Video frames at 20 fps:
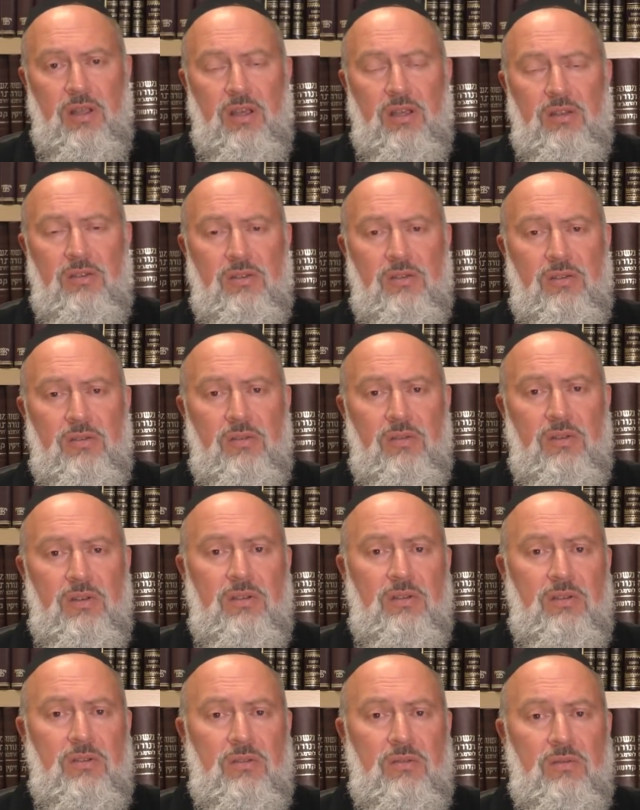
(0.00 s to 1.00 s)

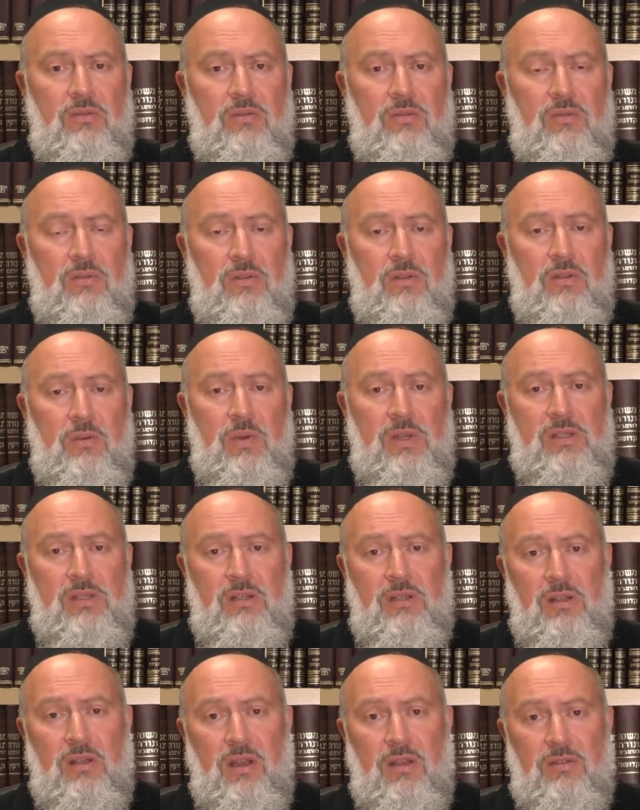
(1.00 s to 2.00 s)
into the
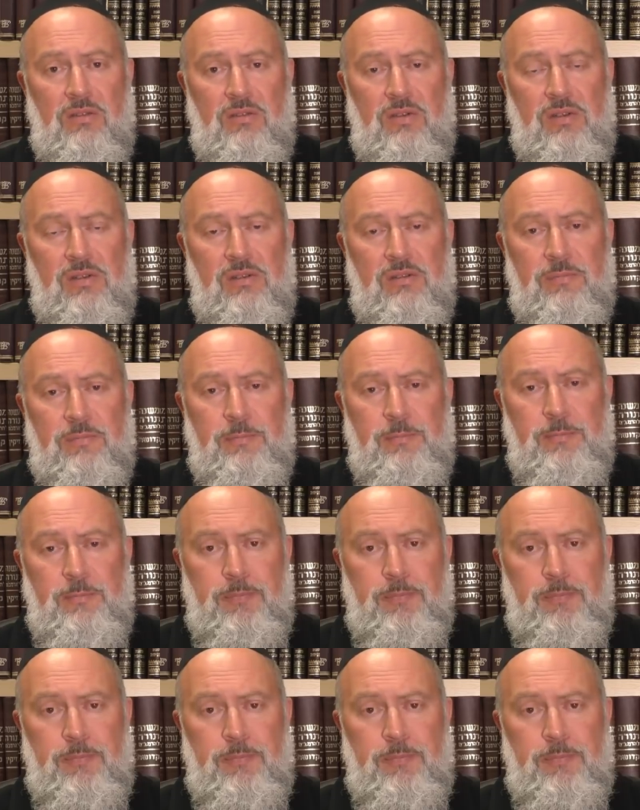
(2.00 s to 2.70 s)
Western countries.